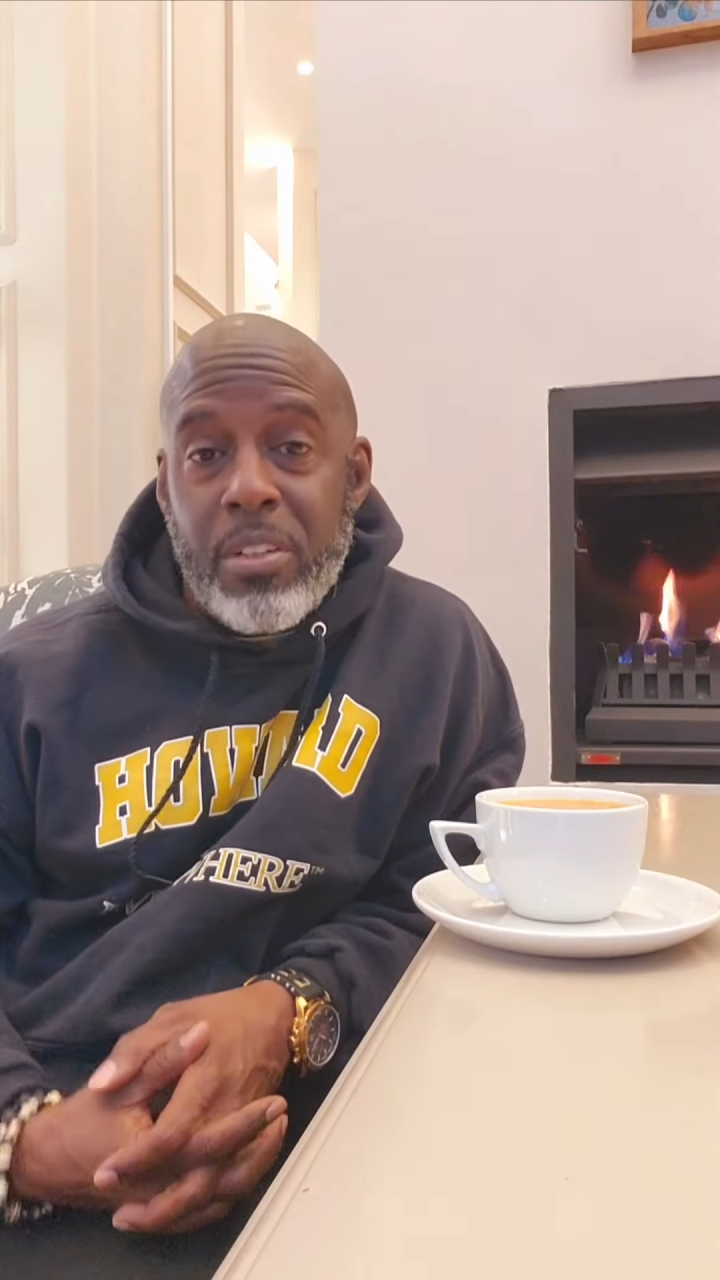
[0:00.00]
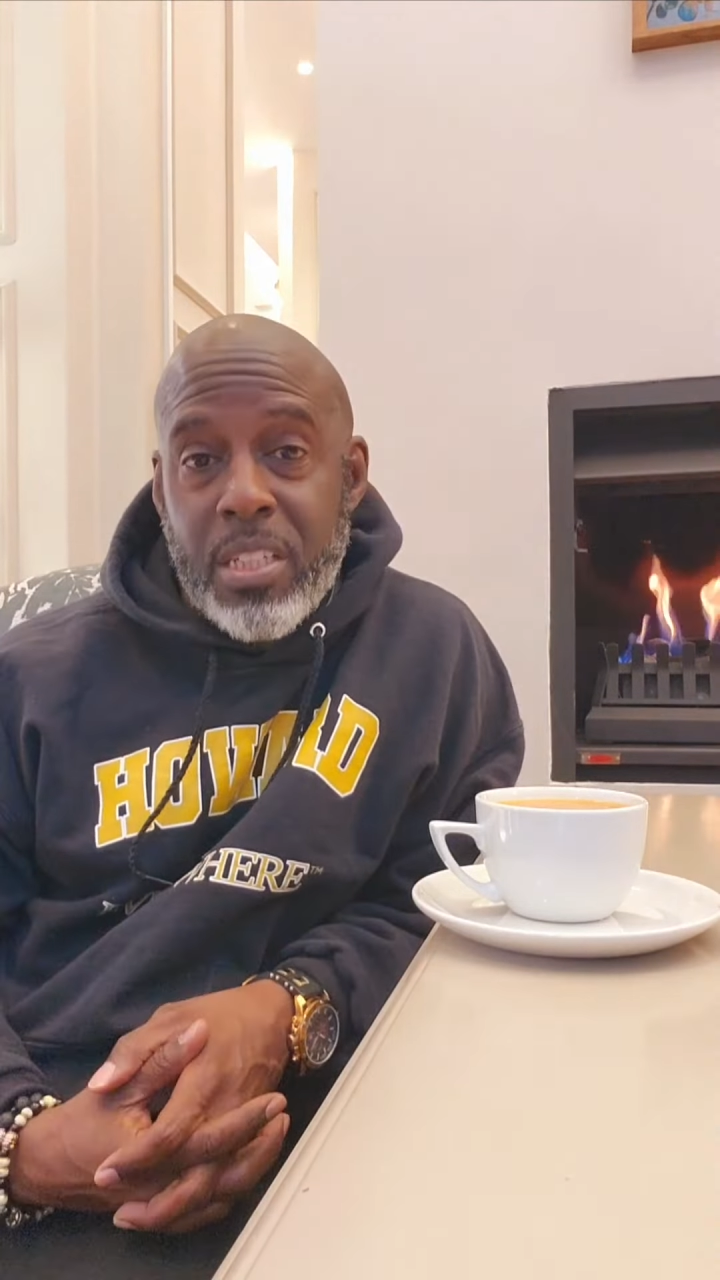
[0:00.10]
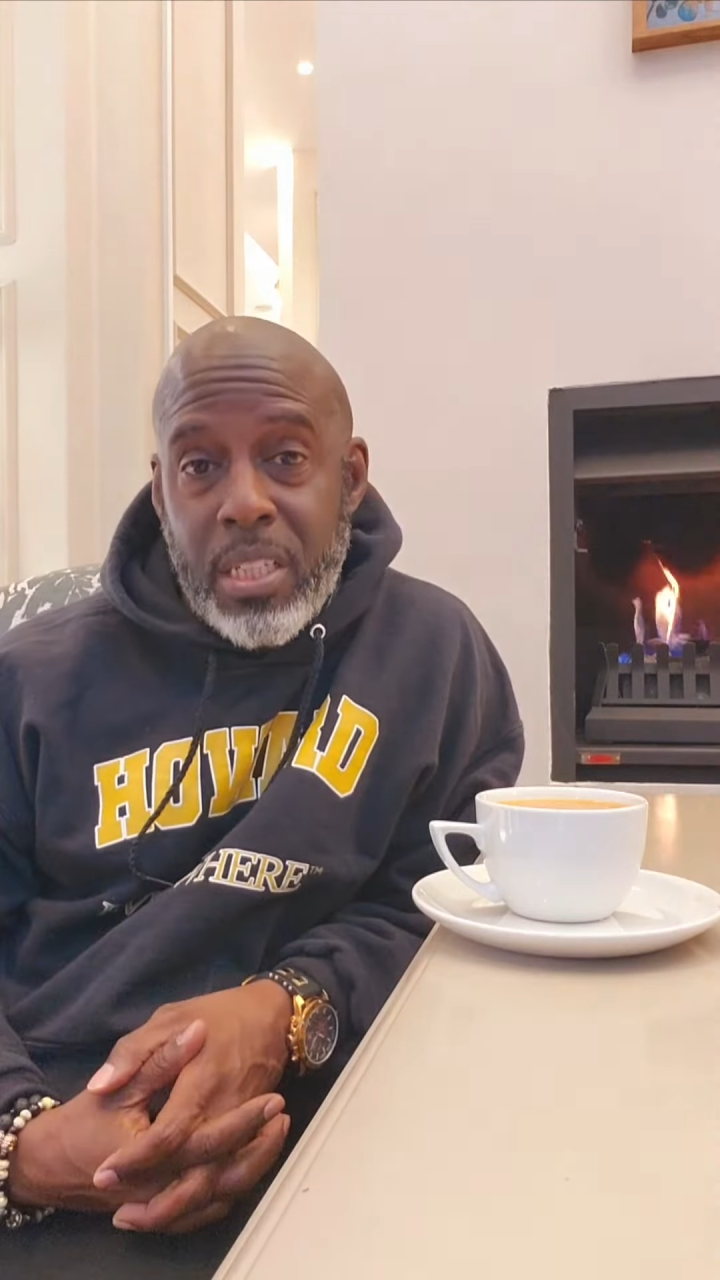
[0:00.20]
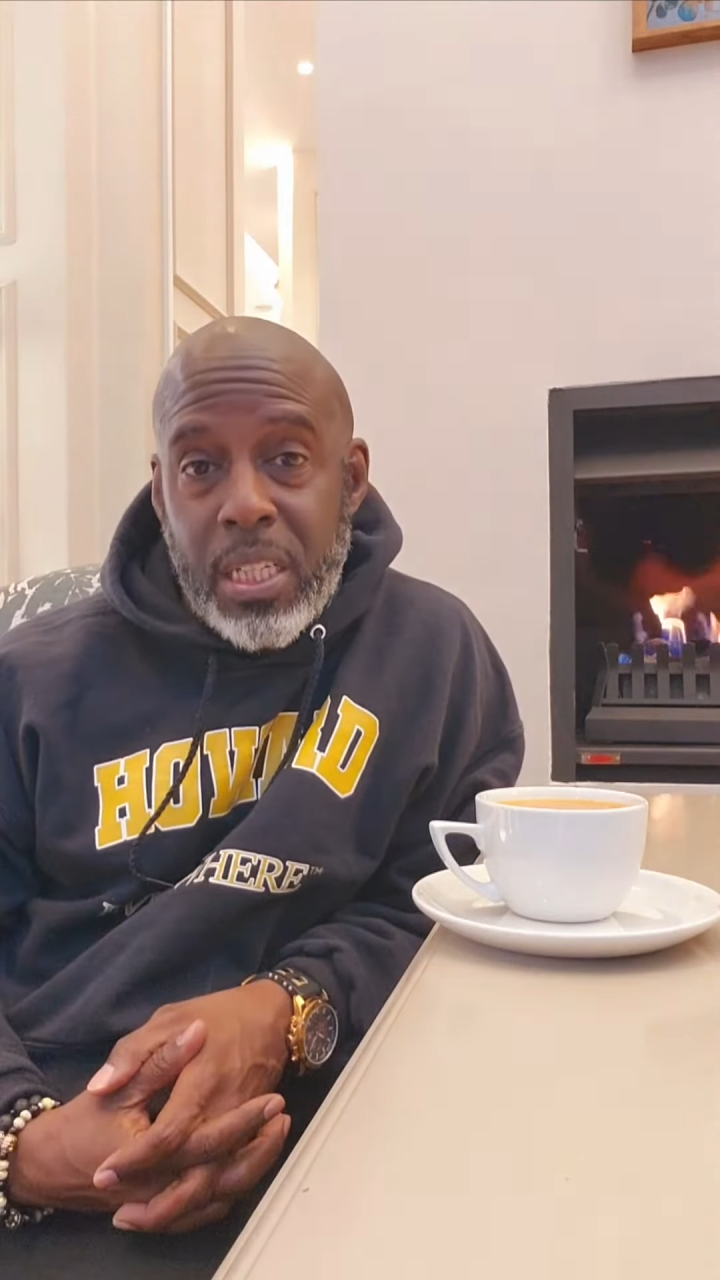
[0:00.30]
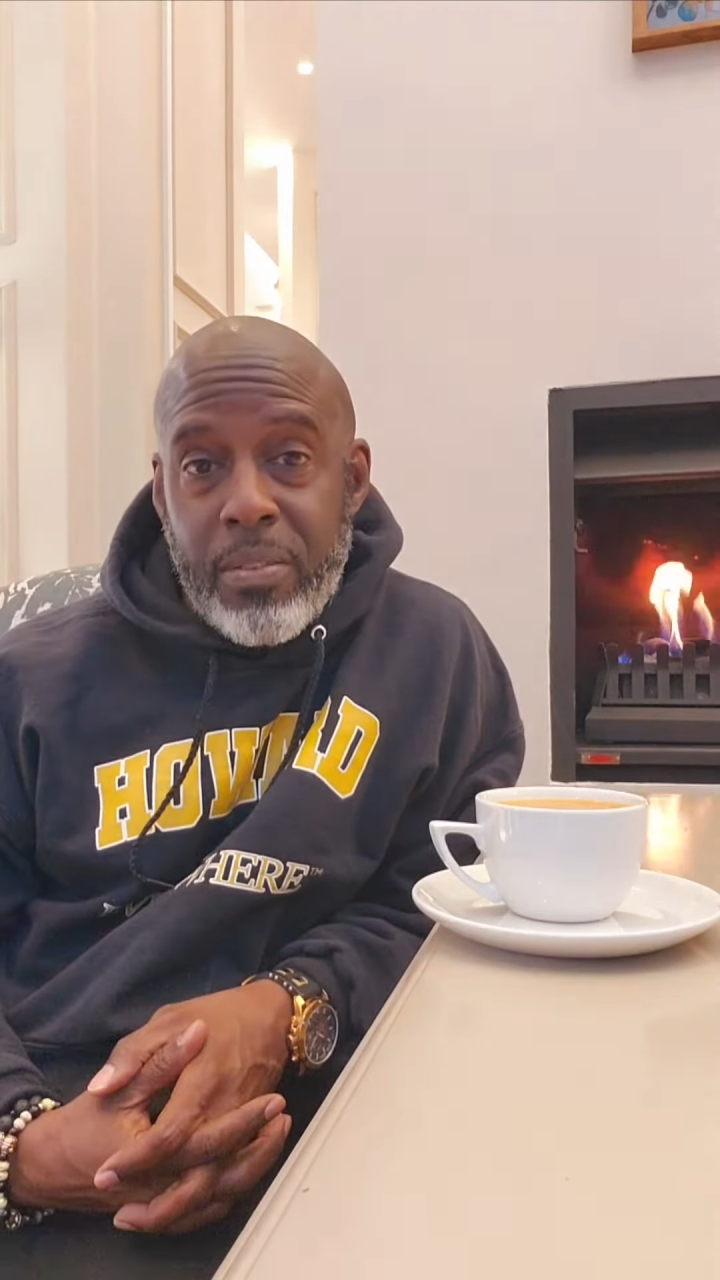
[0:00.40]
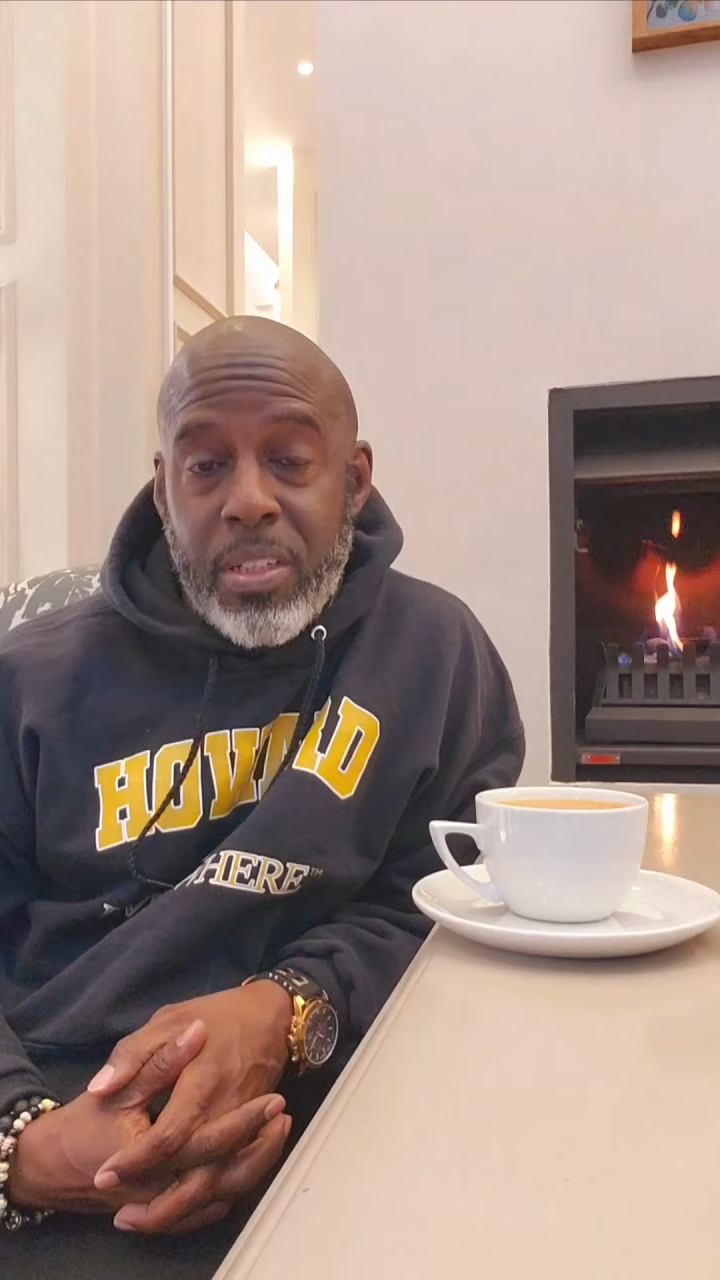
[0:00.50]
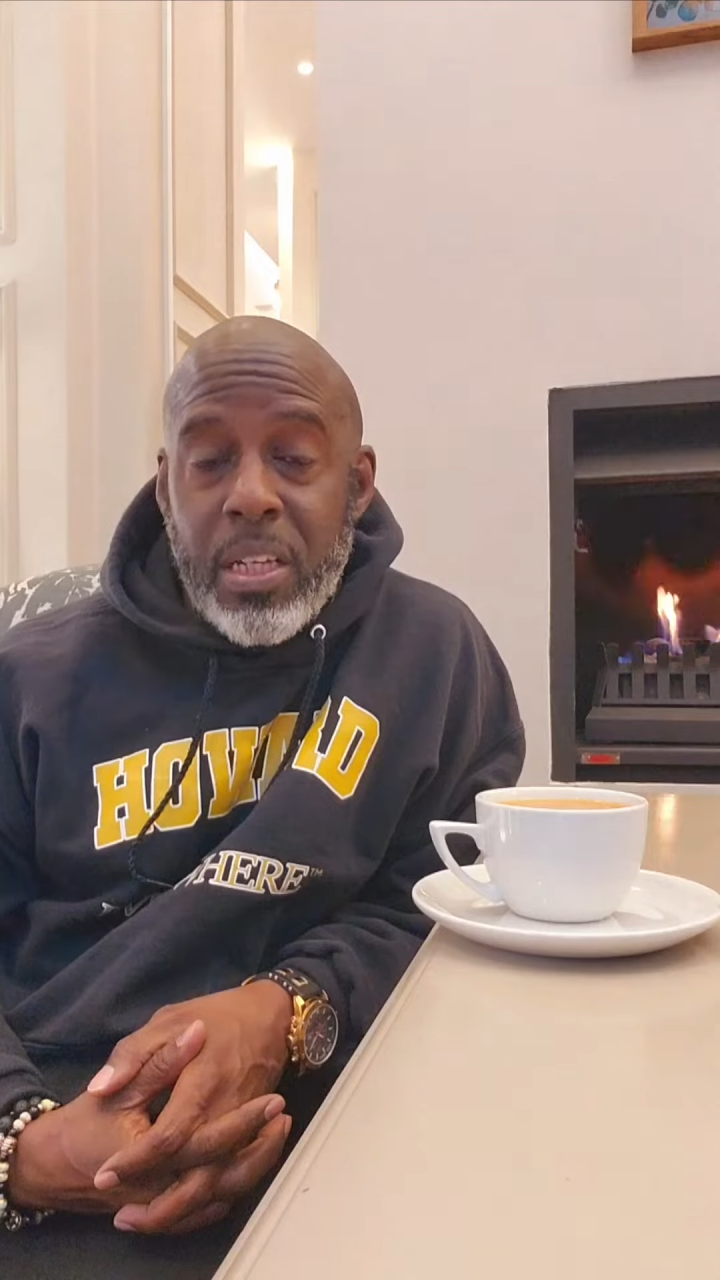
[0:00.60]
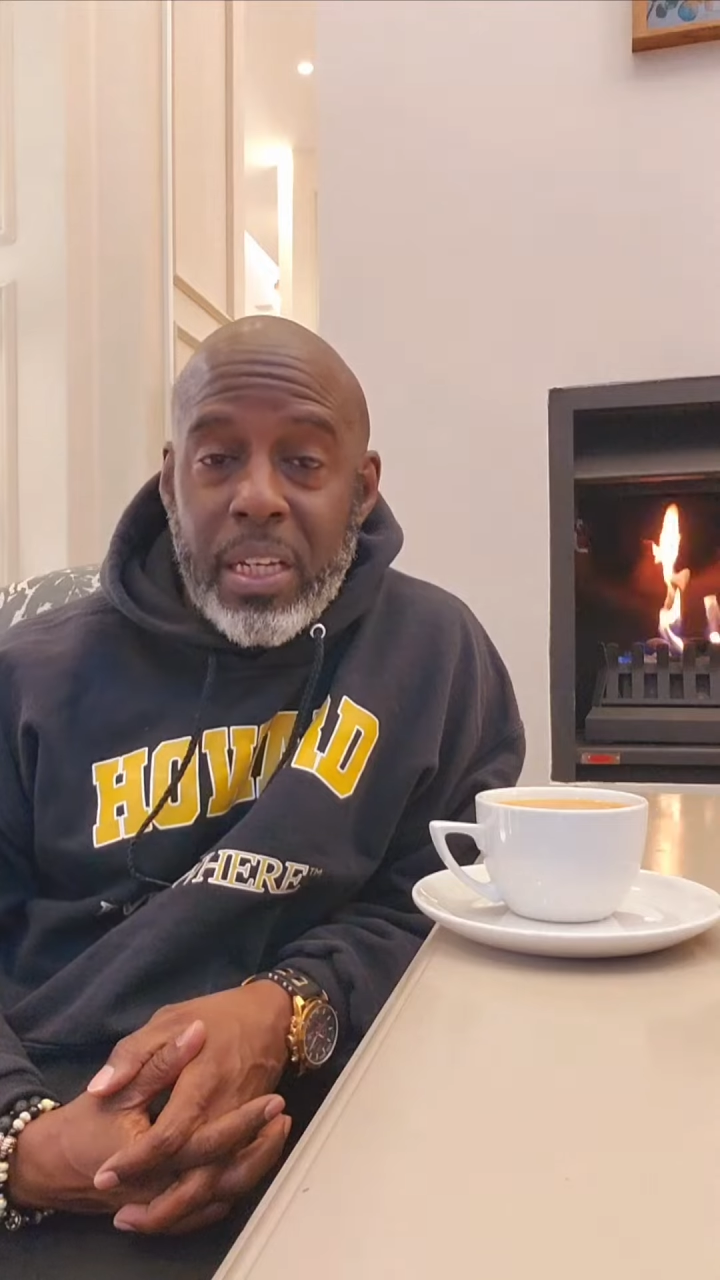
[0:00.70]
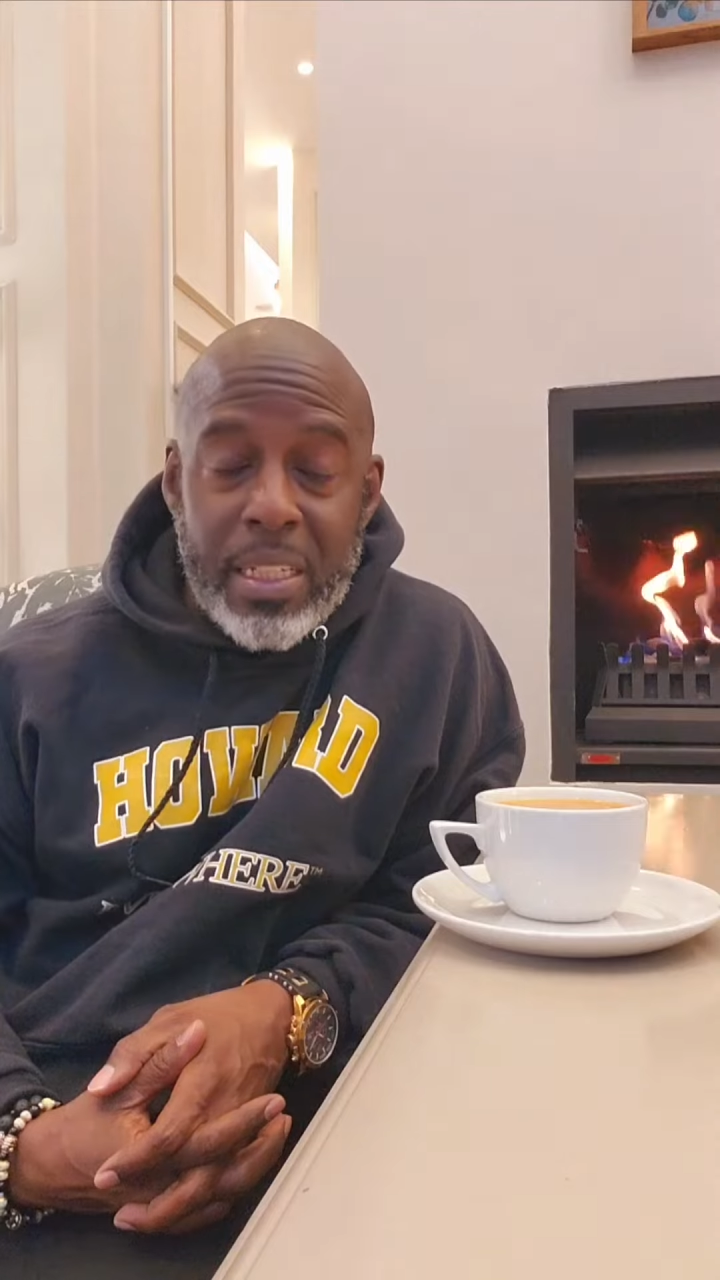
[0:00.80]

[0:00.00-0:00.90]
received